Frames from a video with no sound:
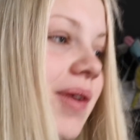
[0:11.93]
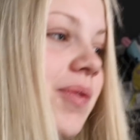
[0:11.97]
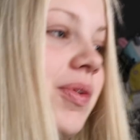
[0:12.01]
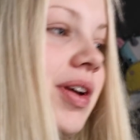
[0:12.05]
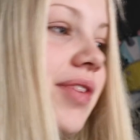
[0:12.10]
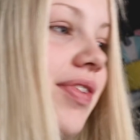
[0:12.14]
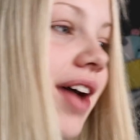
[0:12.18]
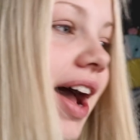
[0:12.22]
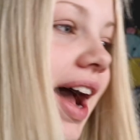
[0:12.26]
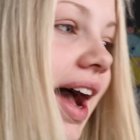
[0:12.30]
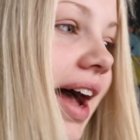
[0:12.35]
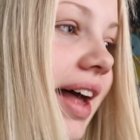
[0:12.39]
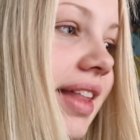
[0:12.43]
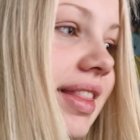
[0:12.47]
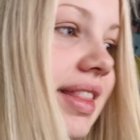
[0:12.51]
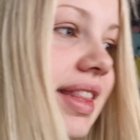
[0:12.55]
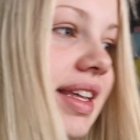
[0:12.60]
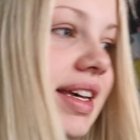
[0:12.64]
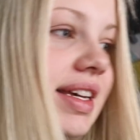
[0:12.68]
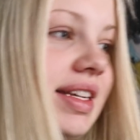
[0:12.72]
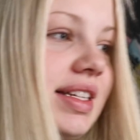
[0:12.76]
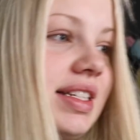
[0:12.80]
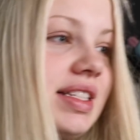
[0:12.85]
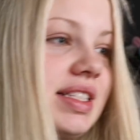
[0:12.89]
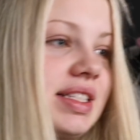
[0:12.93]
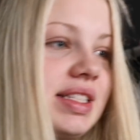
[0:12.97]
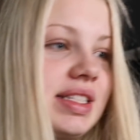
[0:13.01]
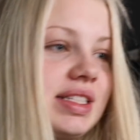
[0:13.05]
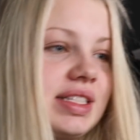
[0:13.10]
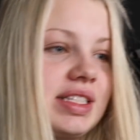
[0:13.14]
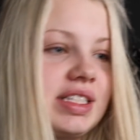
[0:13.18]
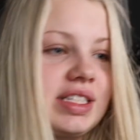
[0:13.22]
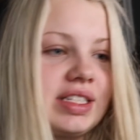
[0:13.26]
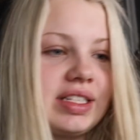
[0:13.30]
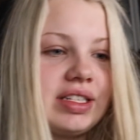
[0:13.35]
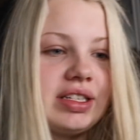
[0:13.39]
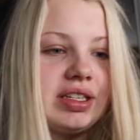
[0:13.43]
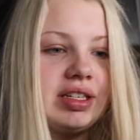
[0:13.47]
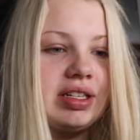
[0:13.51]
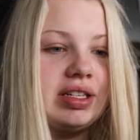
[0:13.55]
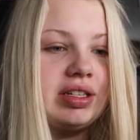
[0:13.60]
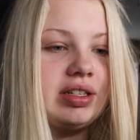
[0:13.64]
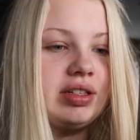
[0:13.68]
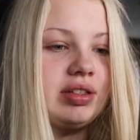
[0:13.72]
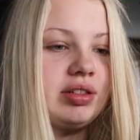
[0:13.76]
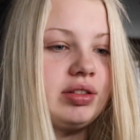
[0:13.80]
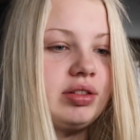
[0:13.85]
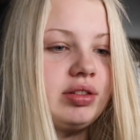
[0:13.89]
We've had this...
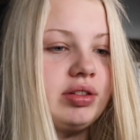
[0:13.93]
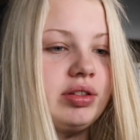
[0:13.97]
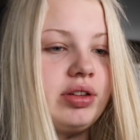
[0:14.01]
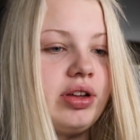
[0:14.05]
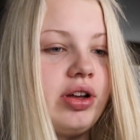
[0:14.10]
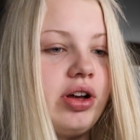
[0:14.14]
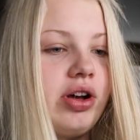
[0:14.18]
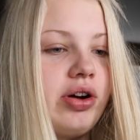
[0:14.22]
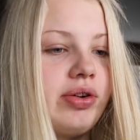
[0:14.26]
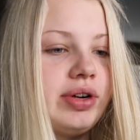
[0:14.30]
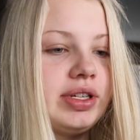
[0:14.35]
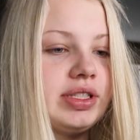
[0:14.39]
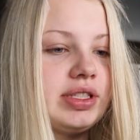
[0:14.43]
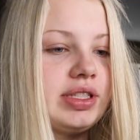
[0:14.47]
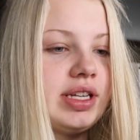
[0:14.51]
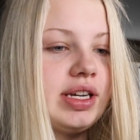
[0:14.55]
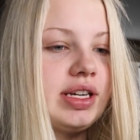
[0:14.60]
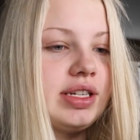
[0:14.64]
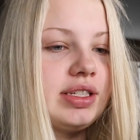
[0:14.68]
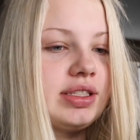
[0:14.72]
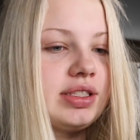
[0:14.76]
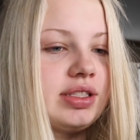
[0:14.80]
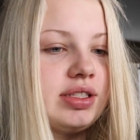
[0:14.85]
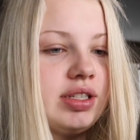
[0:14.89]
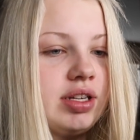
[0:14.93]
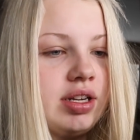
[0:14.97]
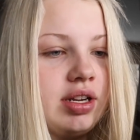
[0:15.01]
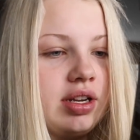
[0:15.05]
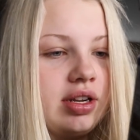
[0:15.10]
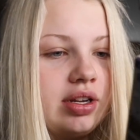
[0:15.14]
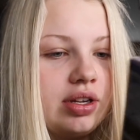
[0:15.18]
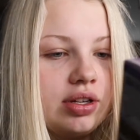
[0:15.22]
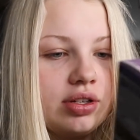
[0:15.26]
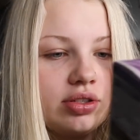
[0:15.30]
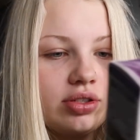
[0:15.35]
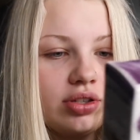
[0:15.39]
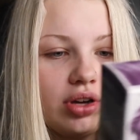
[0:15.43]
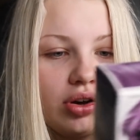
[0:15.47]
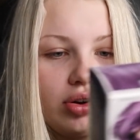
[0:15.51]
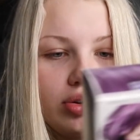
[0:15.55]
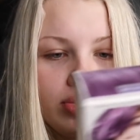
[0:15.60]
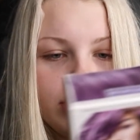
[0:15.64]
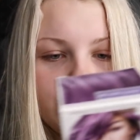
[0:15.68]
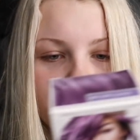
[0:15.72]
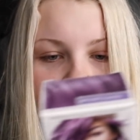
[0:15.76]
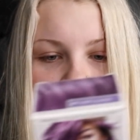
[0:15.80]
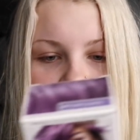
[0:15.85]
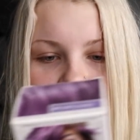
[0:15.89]
Oh, it says
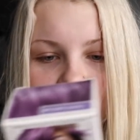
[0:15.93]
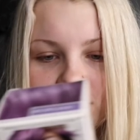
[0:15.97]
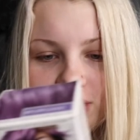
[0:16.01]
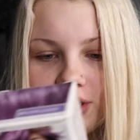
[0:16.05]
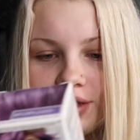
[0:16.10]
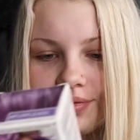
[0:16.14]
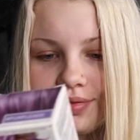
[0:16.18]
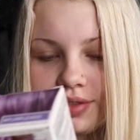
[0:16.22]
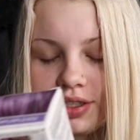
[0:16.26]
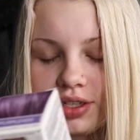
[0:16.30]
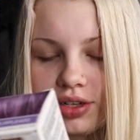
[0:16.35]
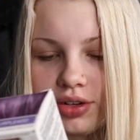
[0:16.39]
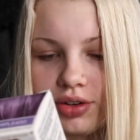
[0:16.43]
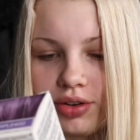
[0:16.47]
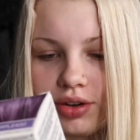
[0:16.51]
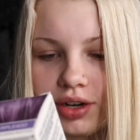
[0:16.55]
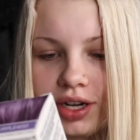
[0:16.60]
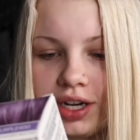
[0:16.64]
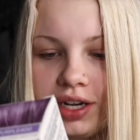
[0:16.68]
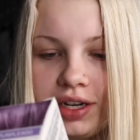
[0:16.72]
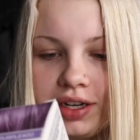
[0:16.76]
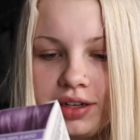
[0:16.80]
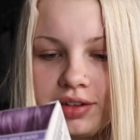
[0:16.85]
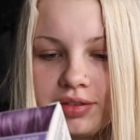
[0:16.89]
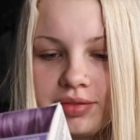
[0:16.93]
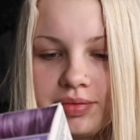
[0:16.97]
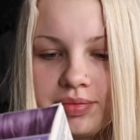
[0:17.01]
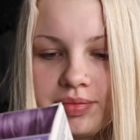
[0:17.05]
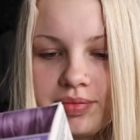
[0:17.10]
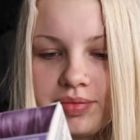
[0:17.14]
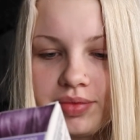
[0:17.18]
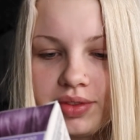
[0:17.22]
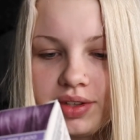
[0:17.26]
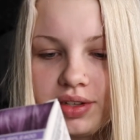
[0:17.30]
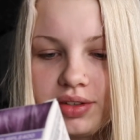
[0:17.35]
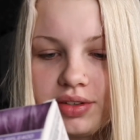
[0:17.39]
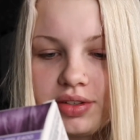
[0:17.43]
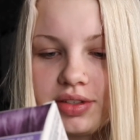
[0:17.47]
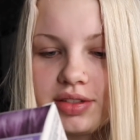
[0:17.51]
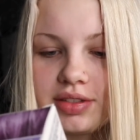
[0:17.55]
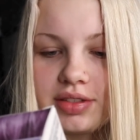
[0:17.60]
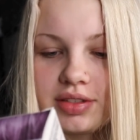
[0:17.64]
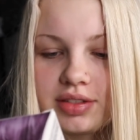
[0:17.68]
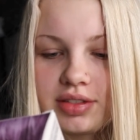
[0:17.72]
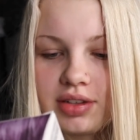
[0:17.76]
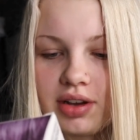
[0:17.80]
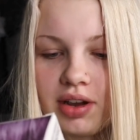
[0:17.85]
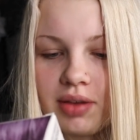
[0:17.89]
tone may shift to green.
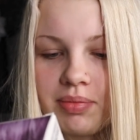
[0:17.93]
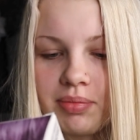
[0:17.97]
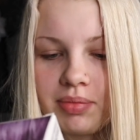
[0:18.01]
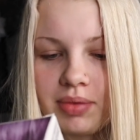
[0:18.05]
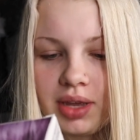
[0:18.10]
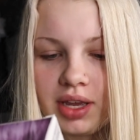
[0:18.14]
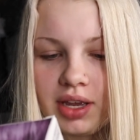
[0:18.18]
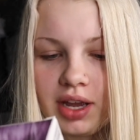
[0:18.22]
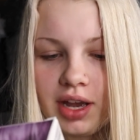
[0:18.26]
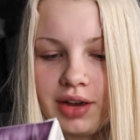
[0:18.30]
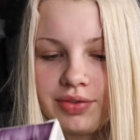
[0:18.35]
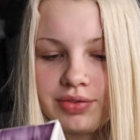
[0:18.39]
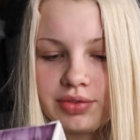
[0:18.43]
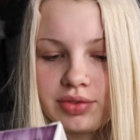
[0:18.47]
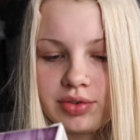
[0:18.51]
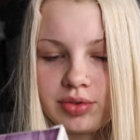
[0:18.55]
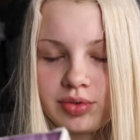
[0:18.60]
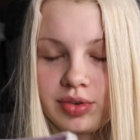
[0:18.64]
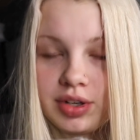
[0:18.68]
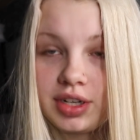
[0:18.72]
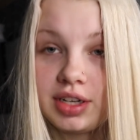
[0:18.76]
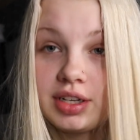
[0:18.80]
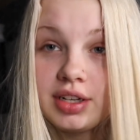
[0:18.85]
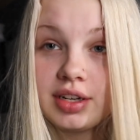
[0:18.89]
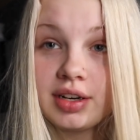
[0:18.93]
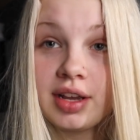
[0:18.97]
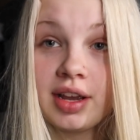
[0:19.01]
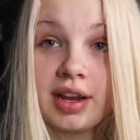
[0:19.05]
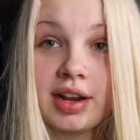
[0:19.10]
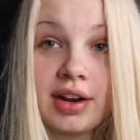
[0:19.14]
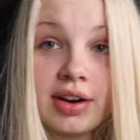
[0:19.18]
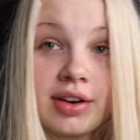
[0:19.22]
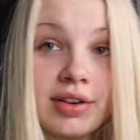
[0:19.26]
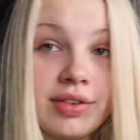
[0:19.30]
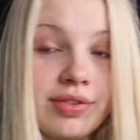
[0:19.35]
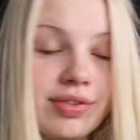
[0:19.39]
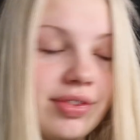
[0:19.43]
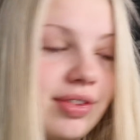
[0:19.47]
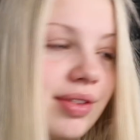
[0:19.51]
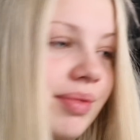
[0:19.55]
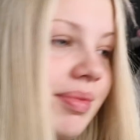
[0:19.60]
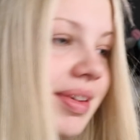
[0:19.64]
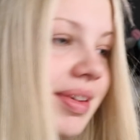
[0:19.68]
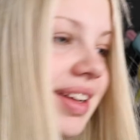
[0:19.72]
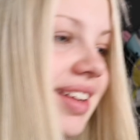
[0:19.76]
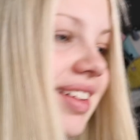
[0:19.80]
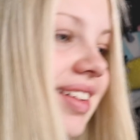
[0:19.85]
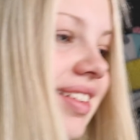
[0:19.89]
So I may have green hair for a
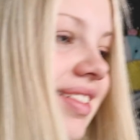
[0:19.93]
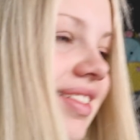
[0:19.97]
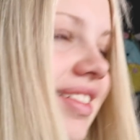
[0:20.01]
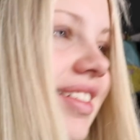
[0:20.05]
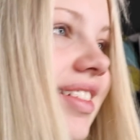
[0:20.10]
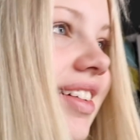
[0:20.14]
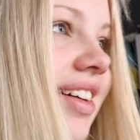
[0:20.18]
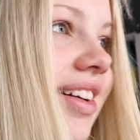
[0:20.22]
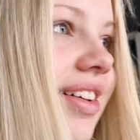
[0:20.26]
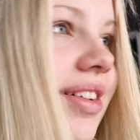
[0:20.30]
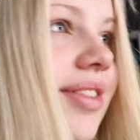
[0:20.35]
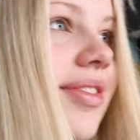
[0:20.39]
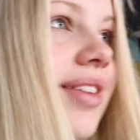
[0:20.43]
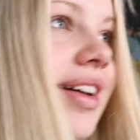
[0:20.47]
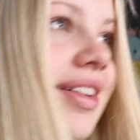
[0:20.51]
minute. Oh,